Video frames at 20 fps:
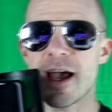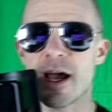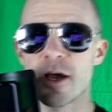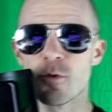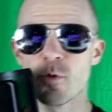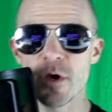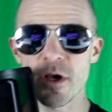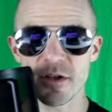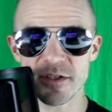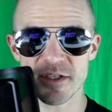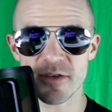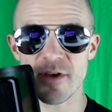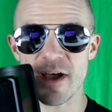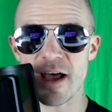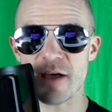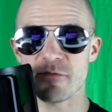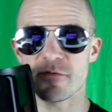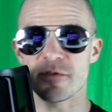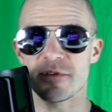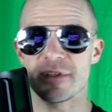And we also
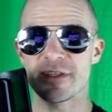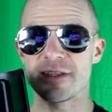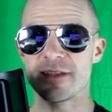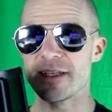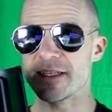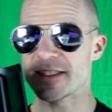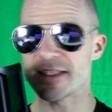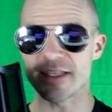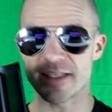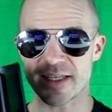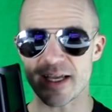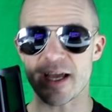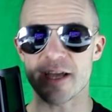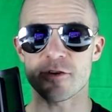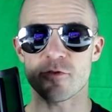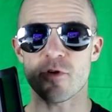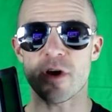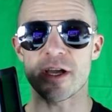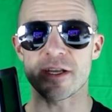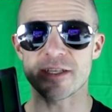have this design
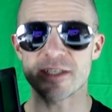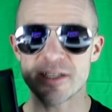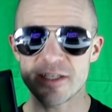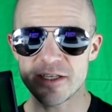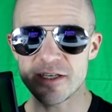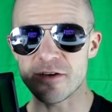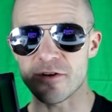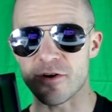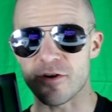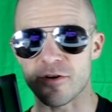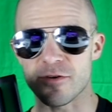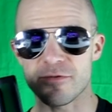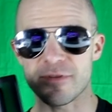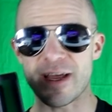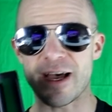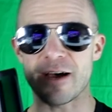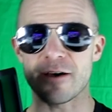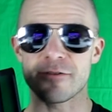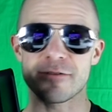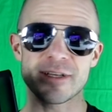right here.
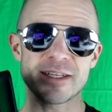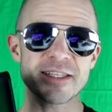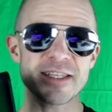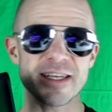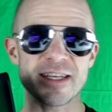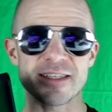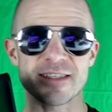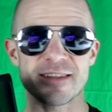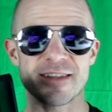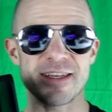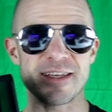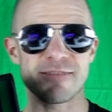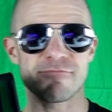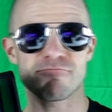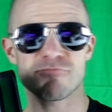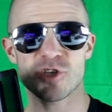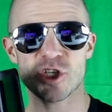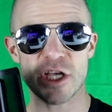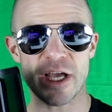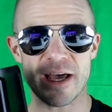Now, this is the
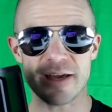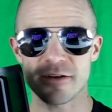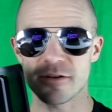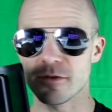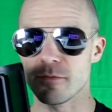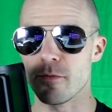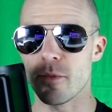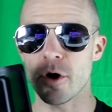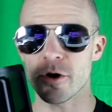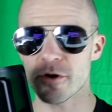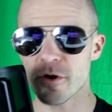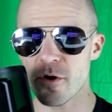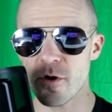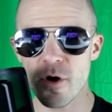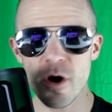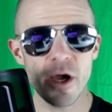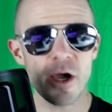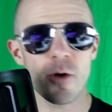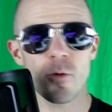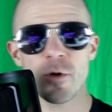channel motto,
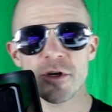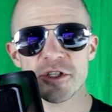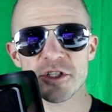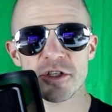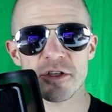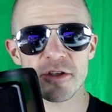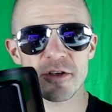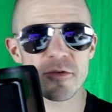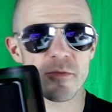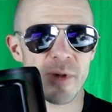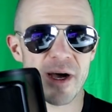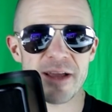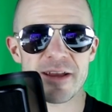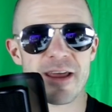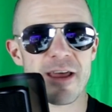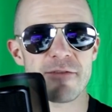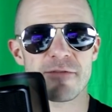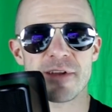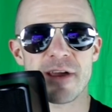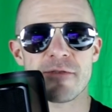which you might
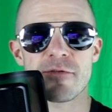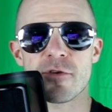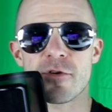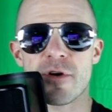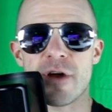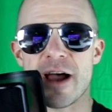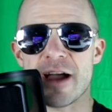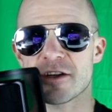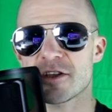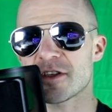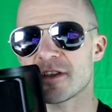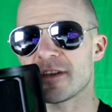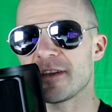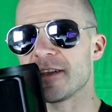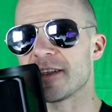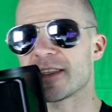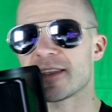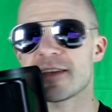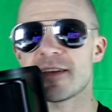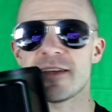have never actually
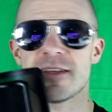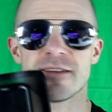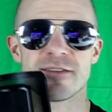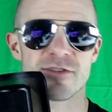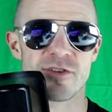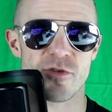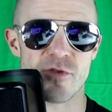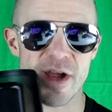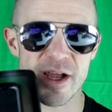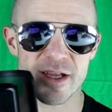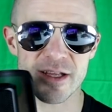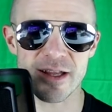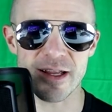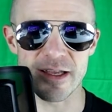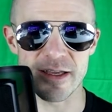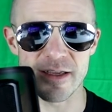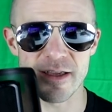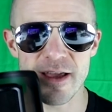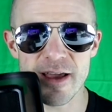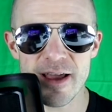seen
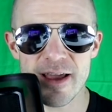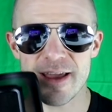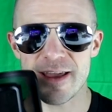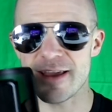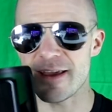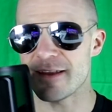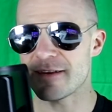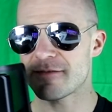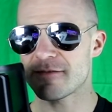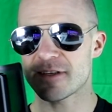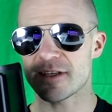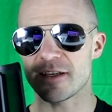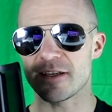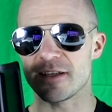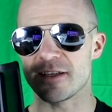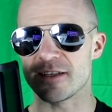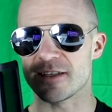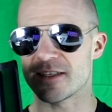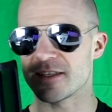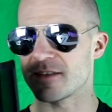directly. It
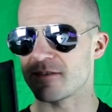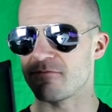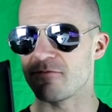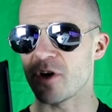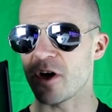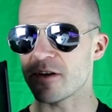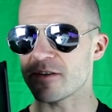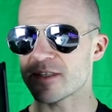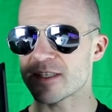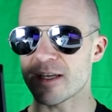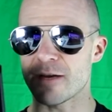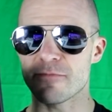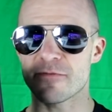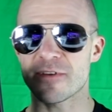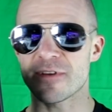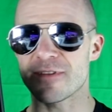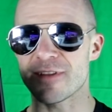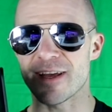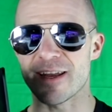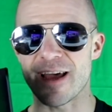is not
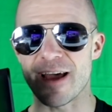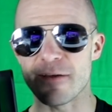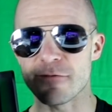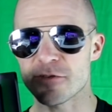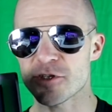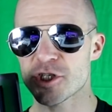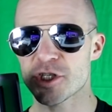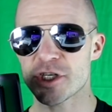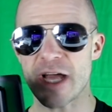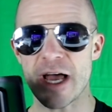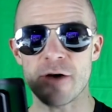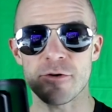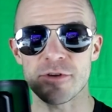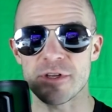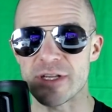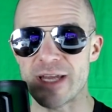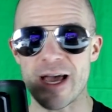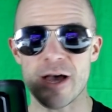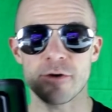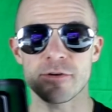something that I've
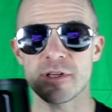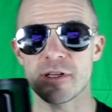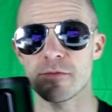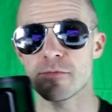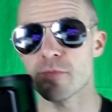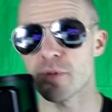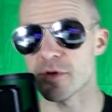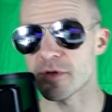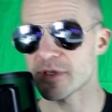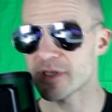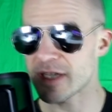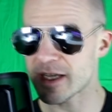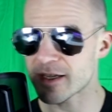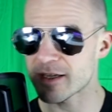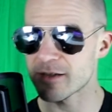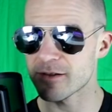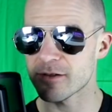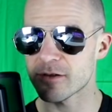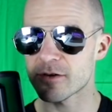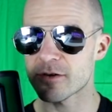shouted out in
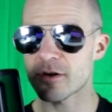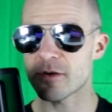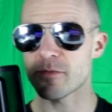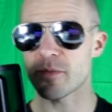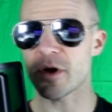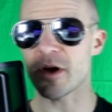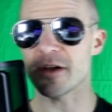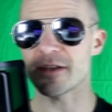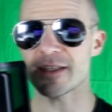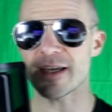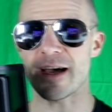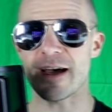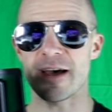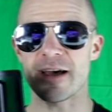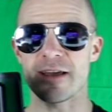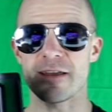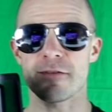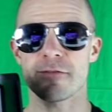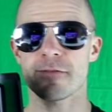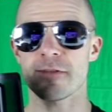particular, but
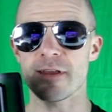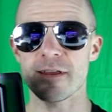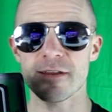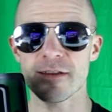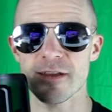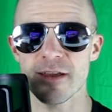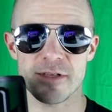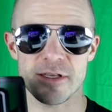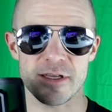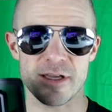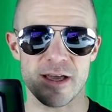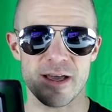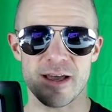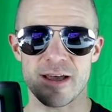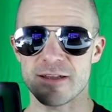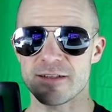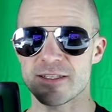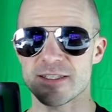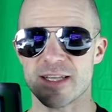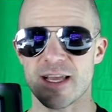I think
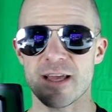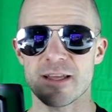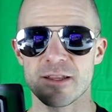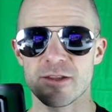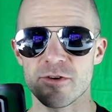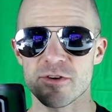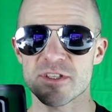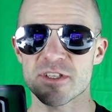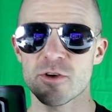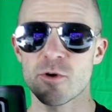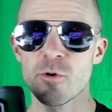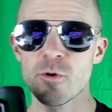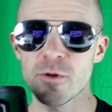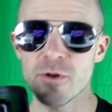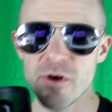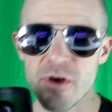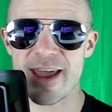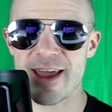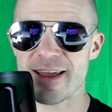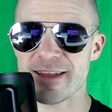the design looks
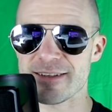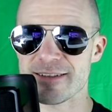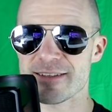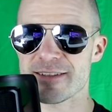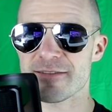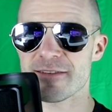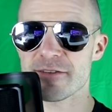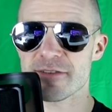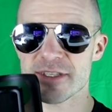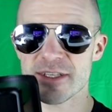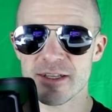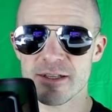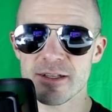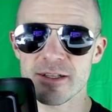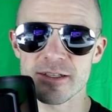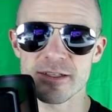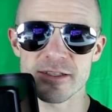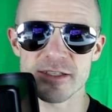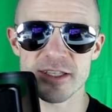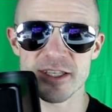cool. And there is a
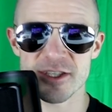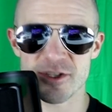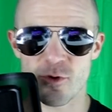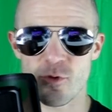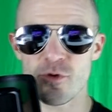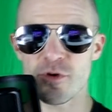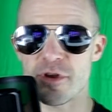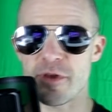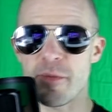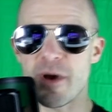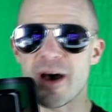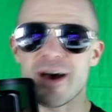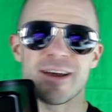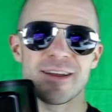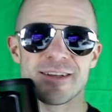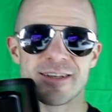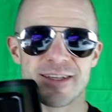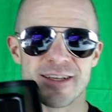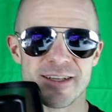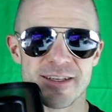little story
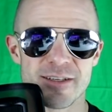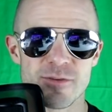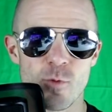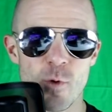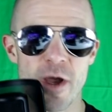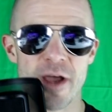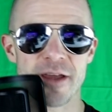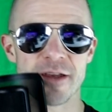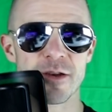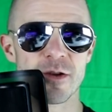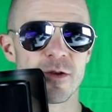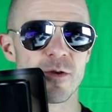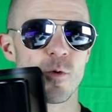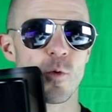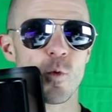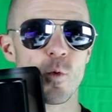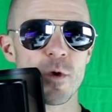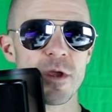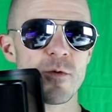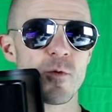behind it. When
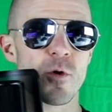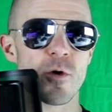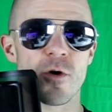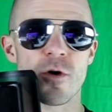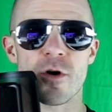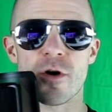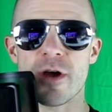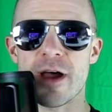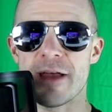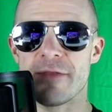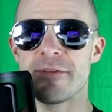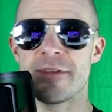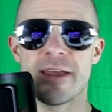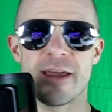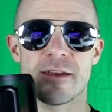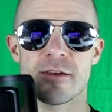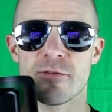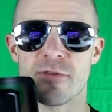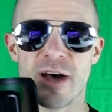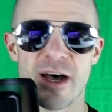we were at the
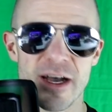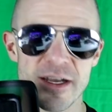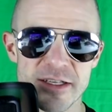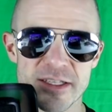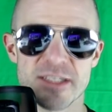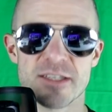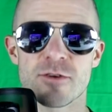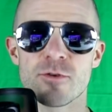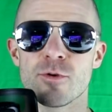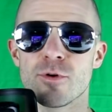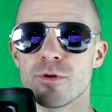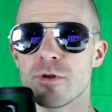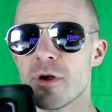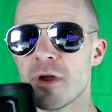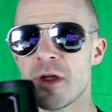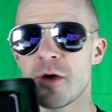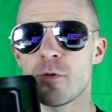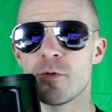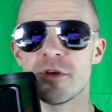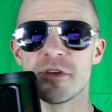end of high school,
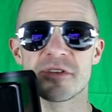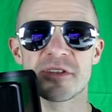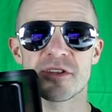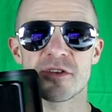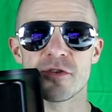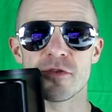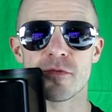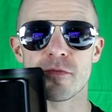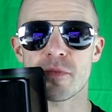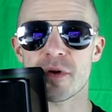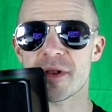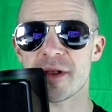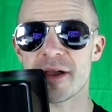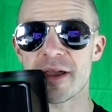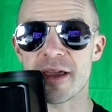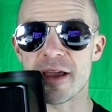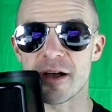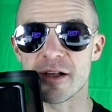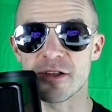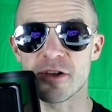we used to
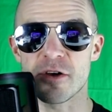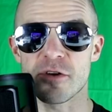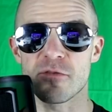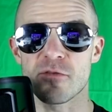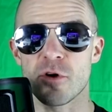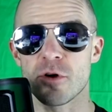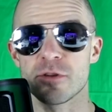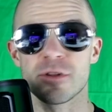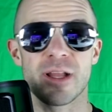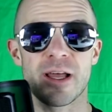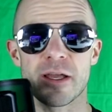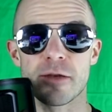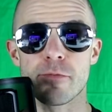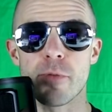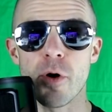play a lot of online